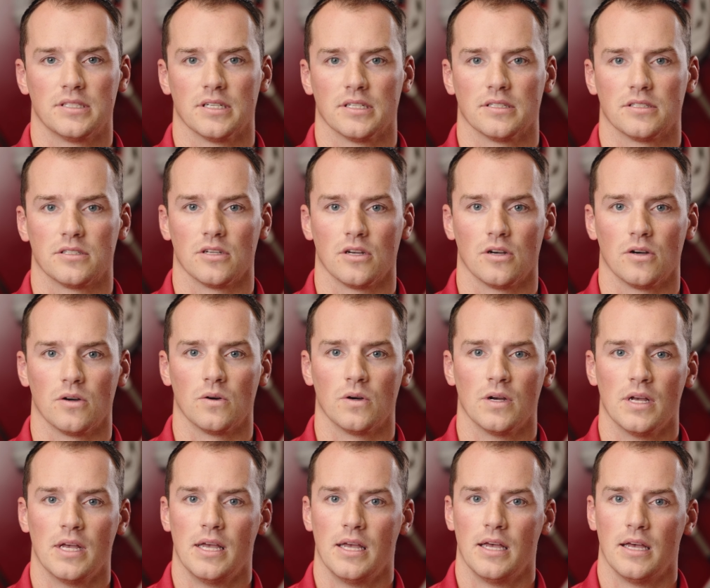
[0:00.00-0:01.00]
And
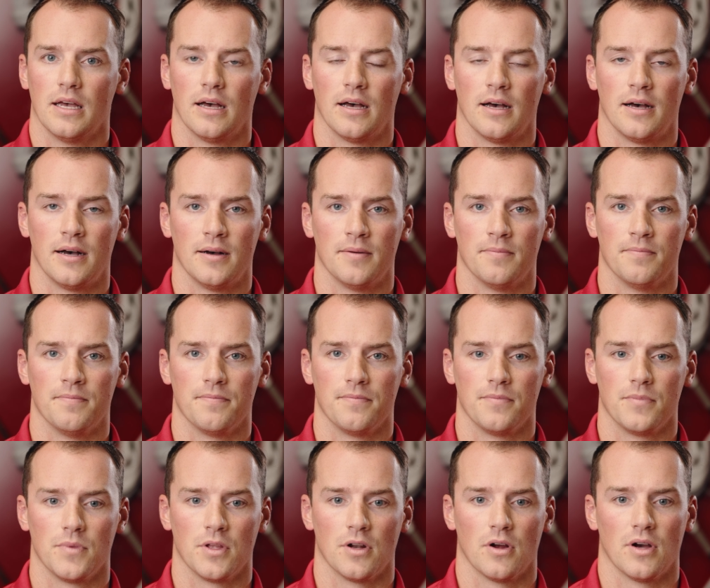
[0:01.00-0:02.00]
so,
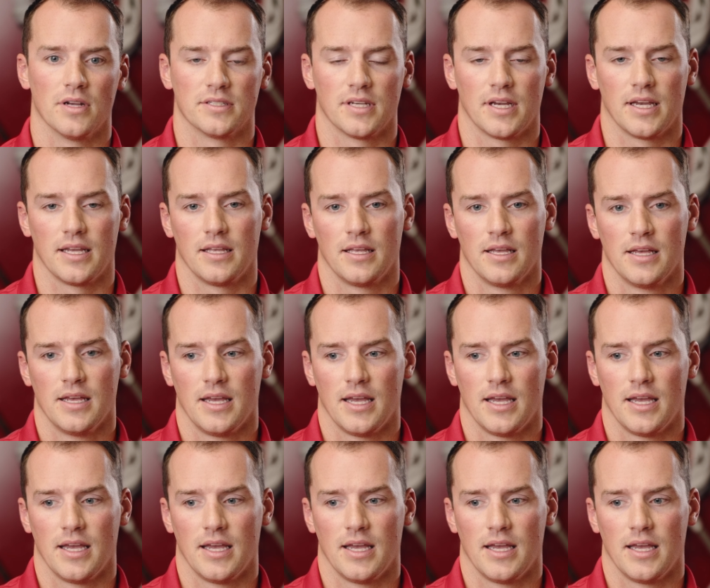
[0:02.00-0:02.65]
as I